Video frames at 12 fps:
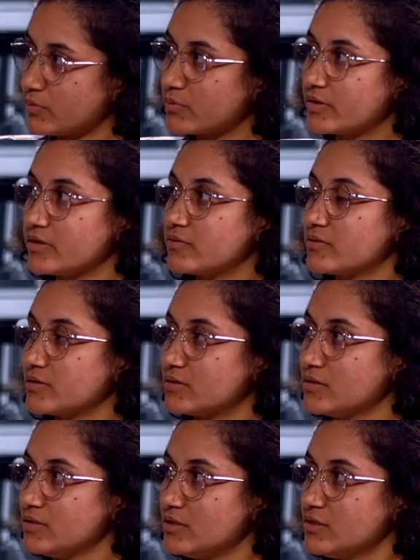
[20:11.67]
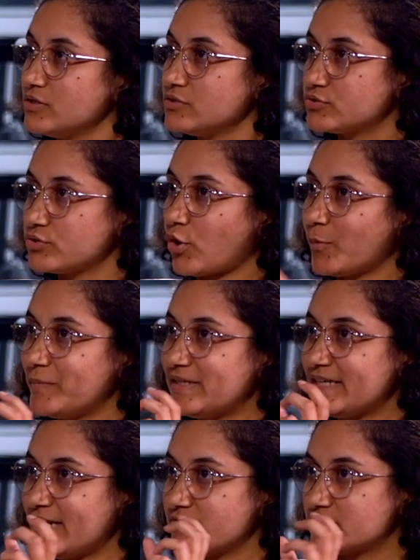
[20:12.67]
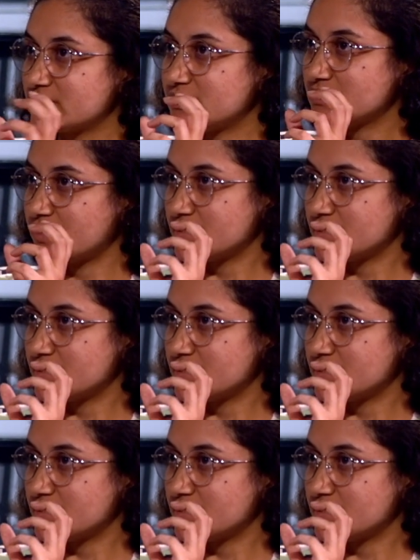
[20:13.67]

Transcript: Okay. So normally I've seen